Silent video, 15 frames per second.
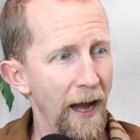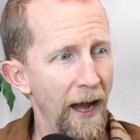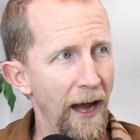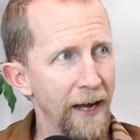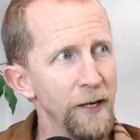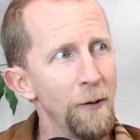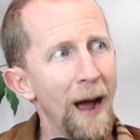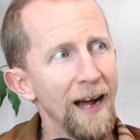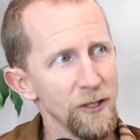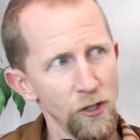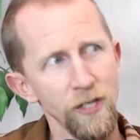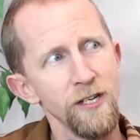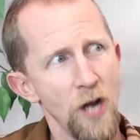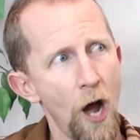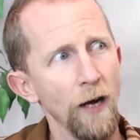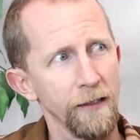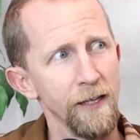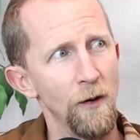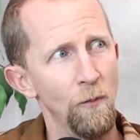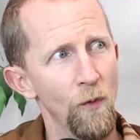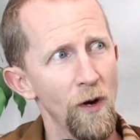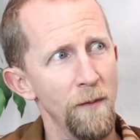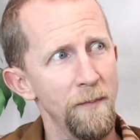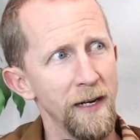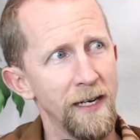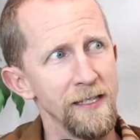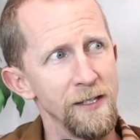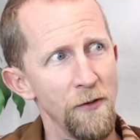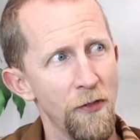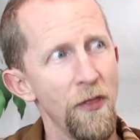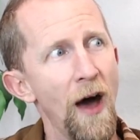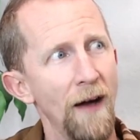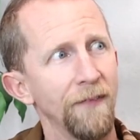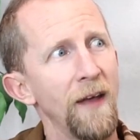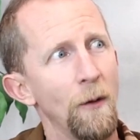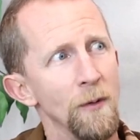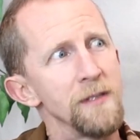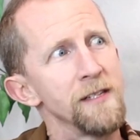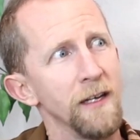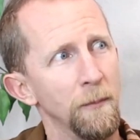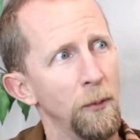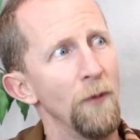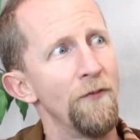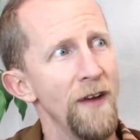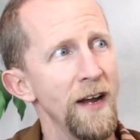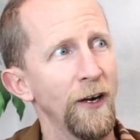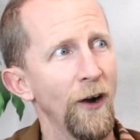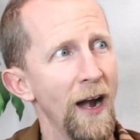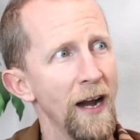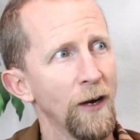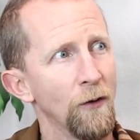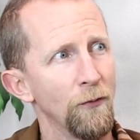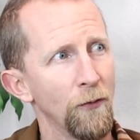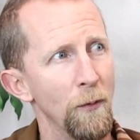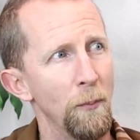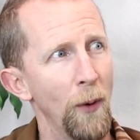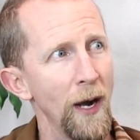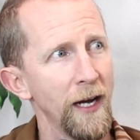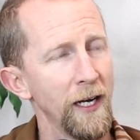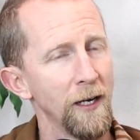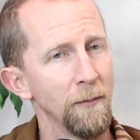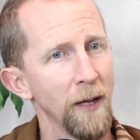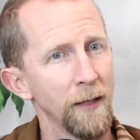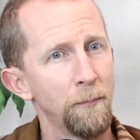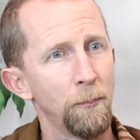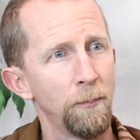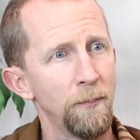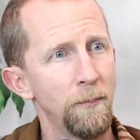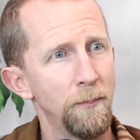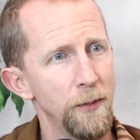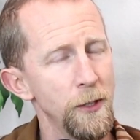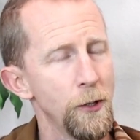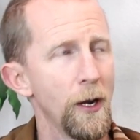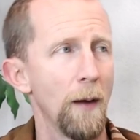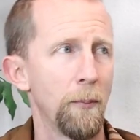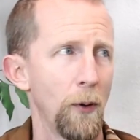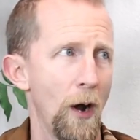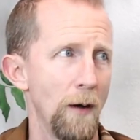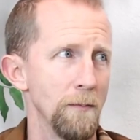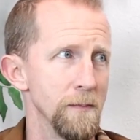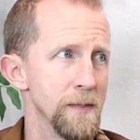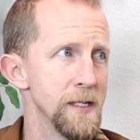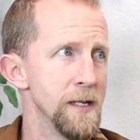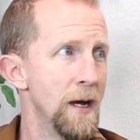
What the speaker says: And you actually knocked on wood because you thought that was going to prevent your ankle from breaking. I'm like, you got problems.